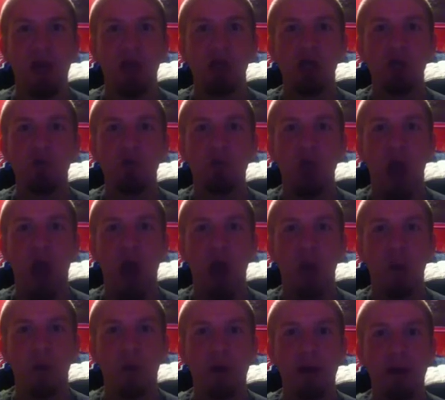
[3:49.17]
Do
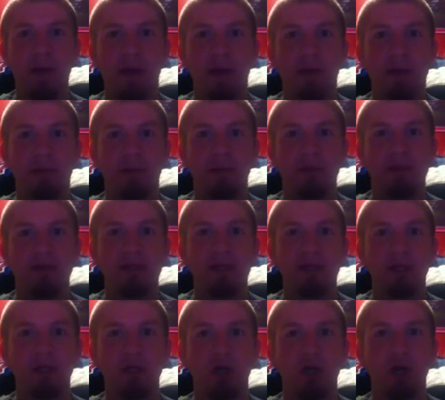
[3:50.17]
not worry about the
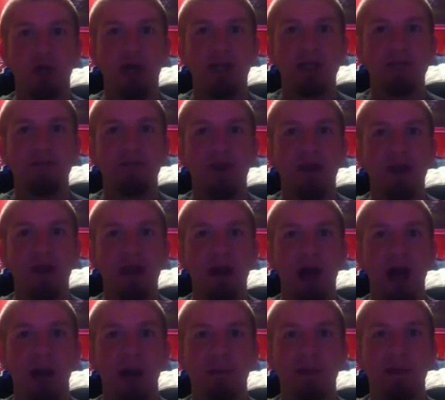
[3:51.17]
procedure. It's very
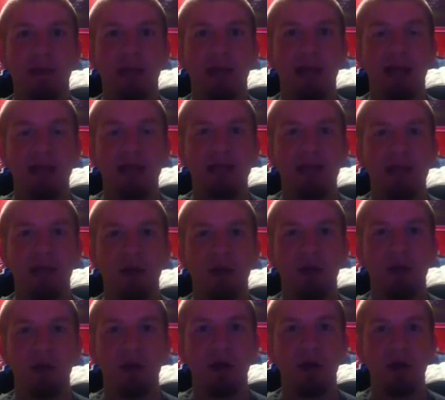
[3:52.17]
common, like I said
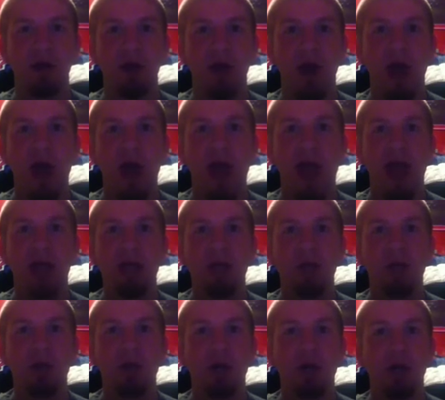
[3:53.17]
earlier, and
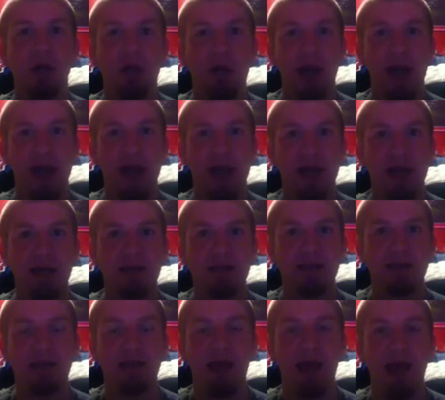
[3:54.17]
you are in good
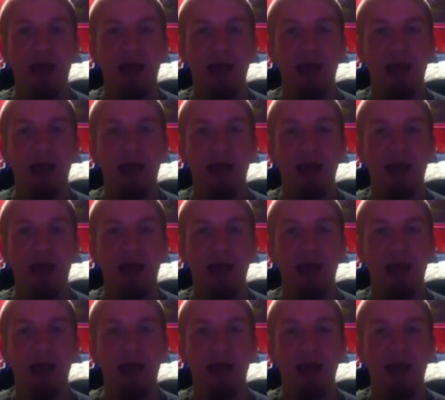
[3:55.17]
hands.